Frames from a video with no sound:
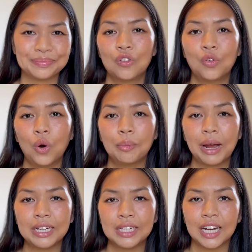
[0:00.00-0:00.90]
For
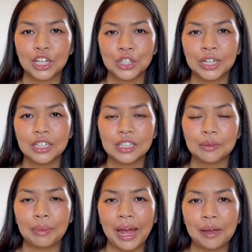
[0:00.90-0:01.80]
my deductions,
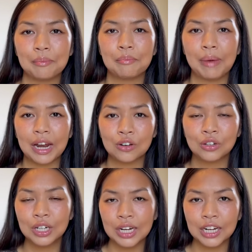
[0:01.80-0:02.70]
my medical
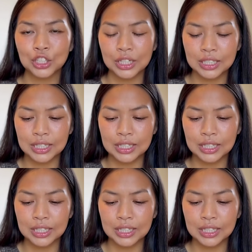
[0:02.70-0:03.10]
deductions,